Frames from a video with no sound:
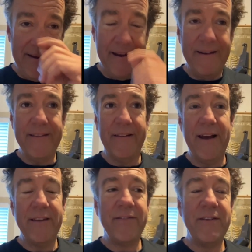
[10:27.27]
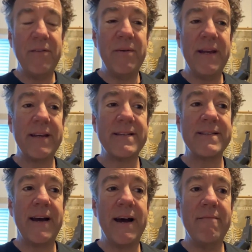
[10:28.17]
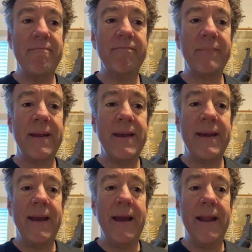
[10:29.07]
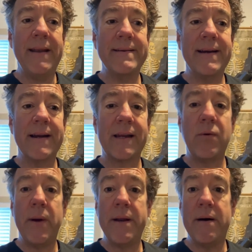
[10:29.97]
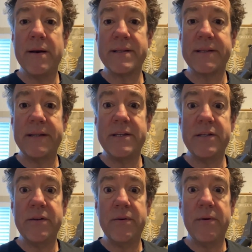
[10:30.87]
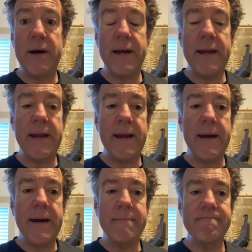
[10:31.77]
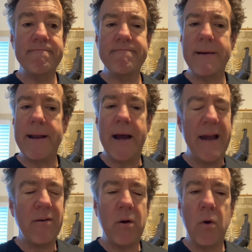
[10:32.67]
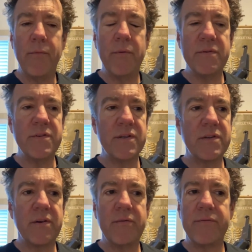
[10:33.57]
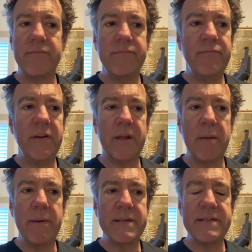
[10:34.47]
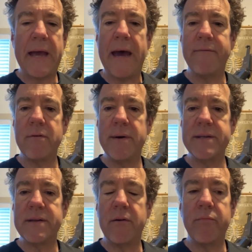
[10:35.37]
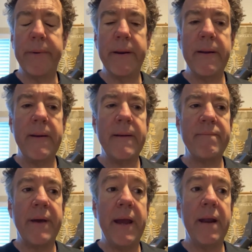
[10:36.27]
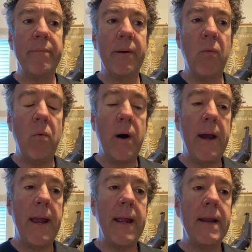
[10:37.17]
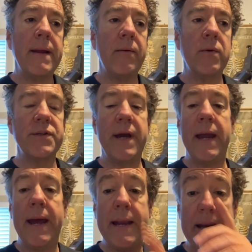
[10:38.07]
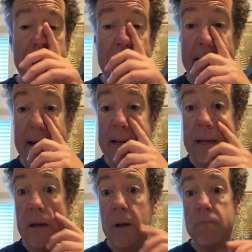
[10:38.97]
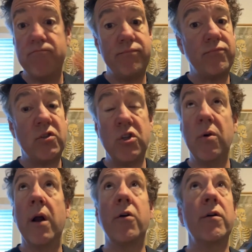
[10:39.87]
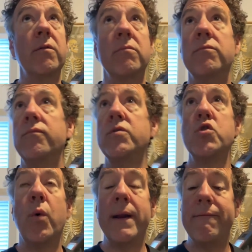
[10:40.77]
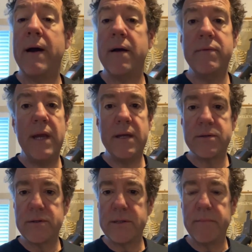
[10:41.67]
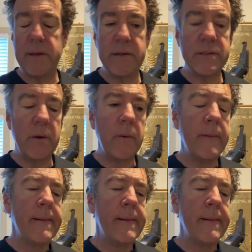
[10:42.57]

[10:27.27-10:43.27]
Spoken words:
in the last few weeks. And quite honestly, too, and I don't know if it was just sort of feeling a bit sad for myself, but I had a bit of wine, which I hadn't had in 225 days or something. So,